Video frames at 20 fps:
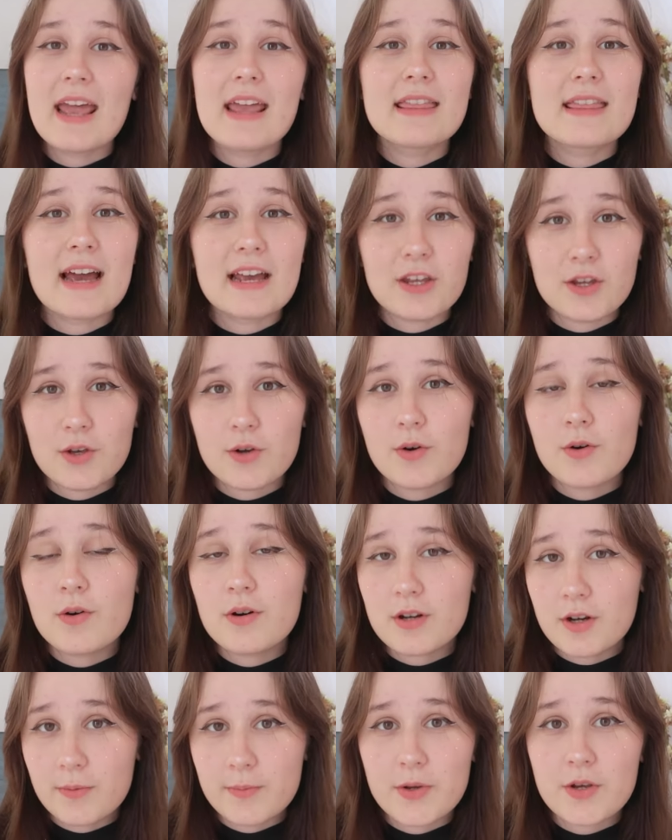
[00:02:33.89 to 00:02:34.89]
and that
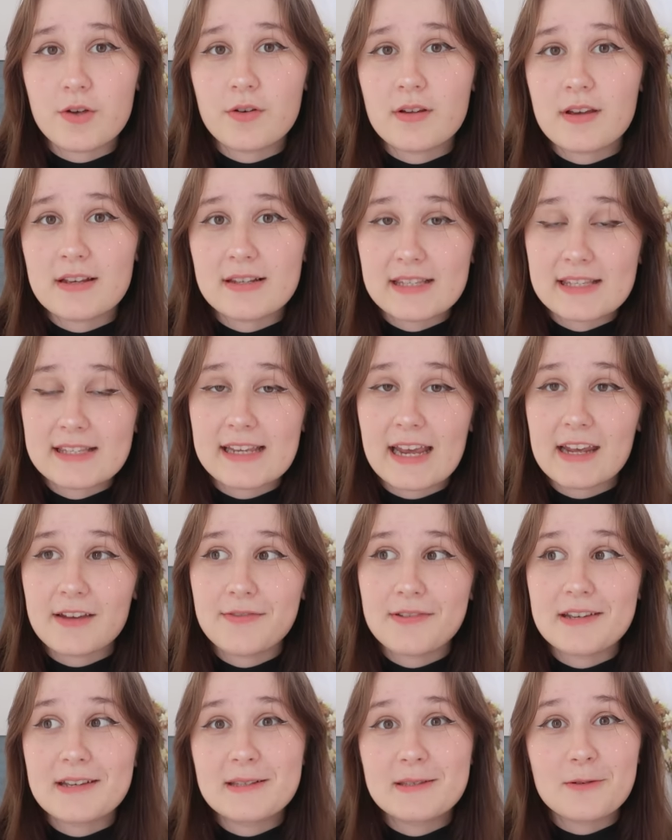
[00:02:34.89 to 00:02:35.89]
your computer is
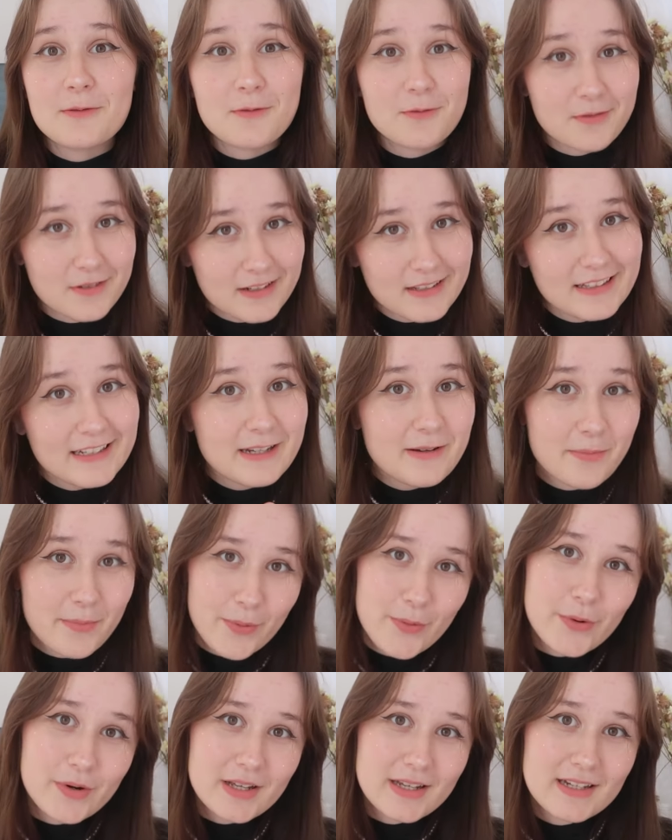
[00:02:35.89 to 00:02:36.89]
safe is really
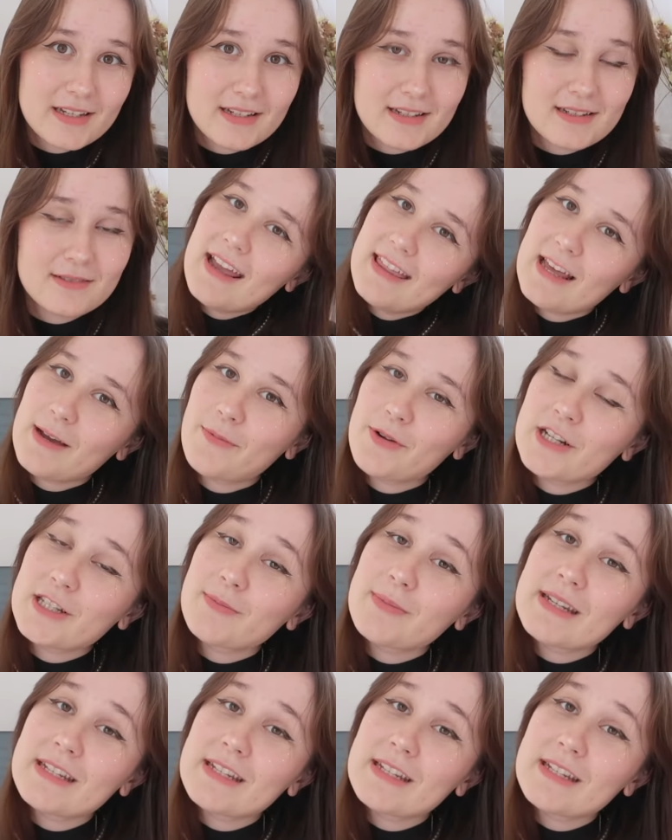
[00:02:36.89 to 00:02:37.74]
important. And that brings